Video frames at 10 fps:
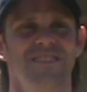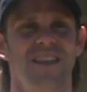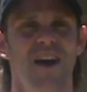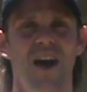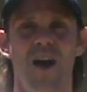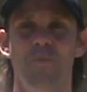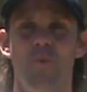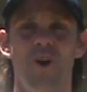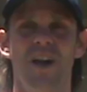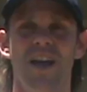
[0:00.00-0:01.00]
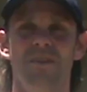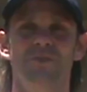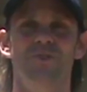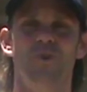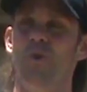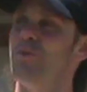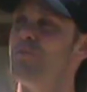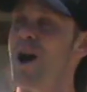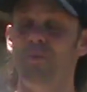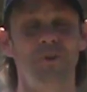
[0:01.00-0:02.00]
I have an adorable
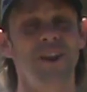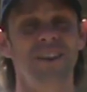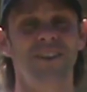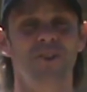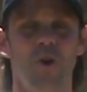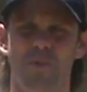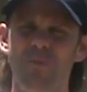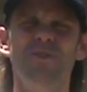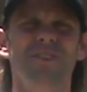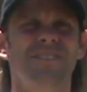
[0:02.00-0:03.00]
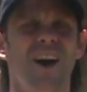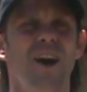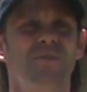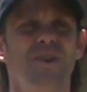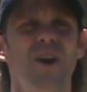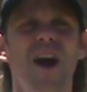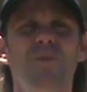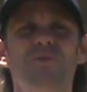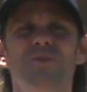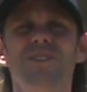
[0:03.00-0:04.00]
Pomeranian at home. I'm really tough.
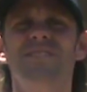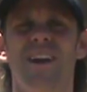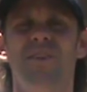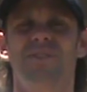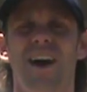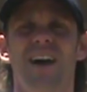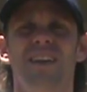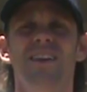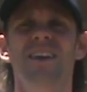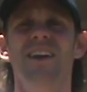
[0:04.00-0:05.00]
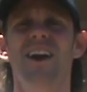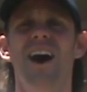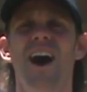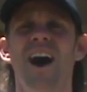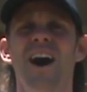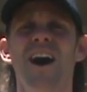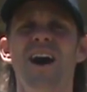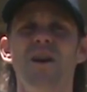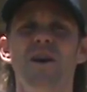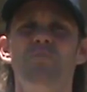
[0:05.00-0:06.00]
I'm a really tough guy.
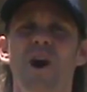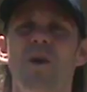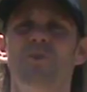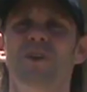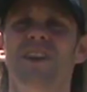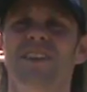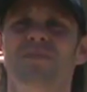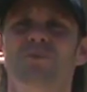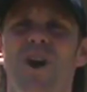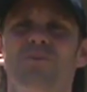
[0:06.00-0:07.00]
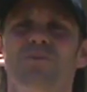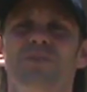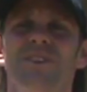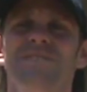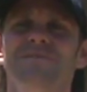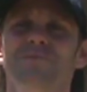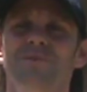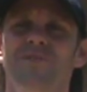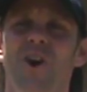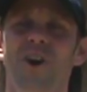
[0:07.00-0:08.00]
Pomeranian, probably.
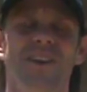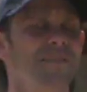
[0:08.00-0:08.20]
Dog.